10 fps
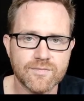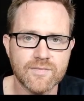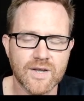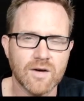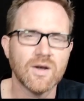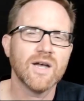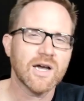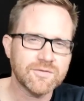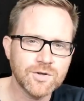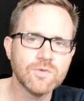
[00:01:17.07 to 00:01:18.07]
Now,
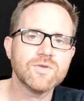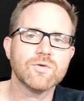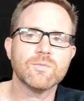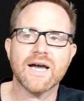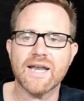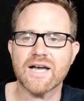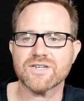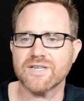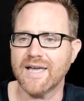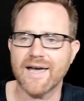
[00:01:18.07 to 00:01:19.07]
a few of you might
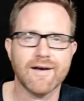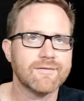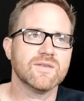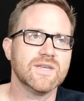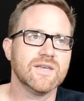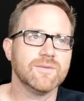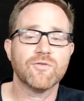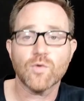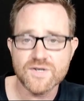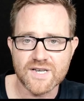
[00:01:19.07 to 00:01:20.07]
actually have the
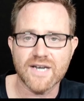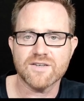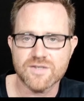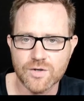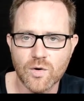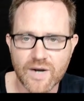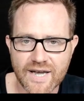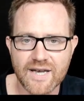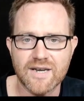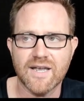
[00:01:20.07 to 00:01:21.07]
foresight to go
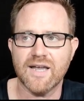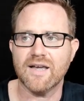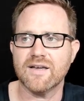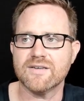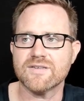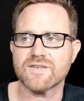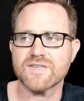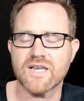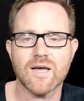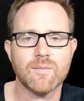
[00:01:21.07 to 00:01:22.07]
ahead and
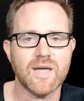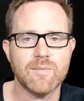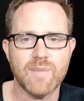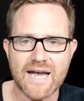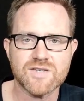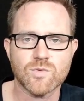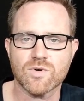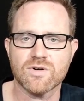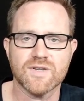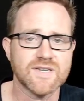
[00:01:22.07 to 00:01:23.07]
set up a
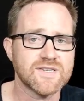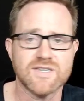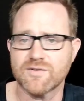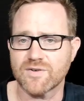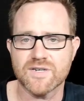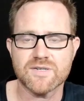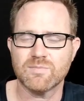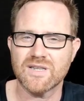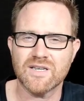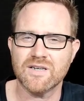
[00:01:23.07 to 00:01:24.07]
password that's different,
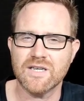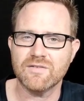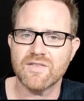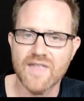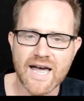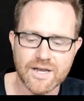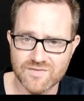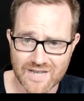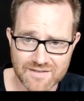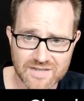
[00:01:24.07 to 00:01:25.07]
but then even that,
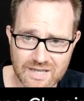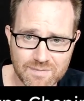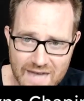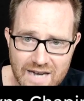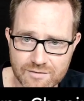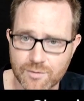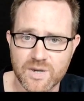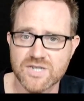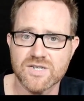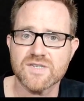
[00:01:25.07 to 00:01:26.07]
you'd have to keep that
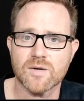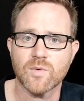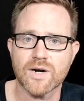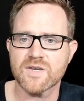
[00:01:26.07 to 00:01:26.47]
information somewhere.